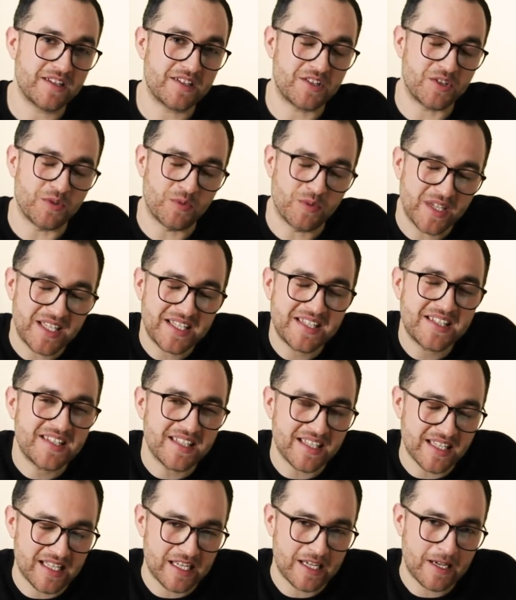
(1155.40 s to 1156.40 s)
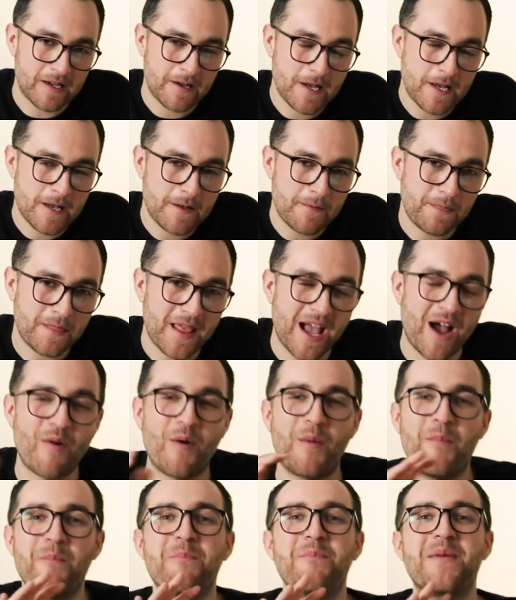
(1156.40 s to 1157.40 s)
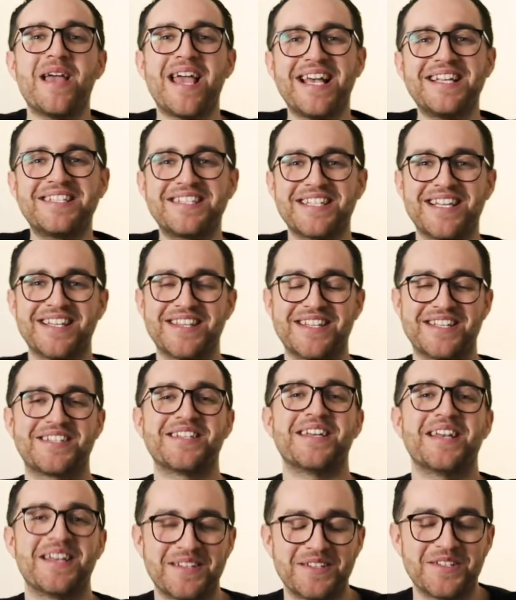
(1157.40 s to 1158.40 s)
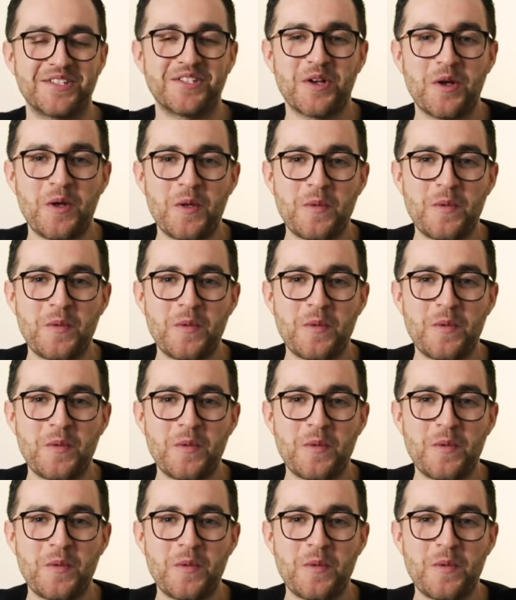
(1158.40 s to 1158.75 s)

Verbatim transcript: Do we see how amazing this is?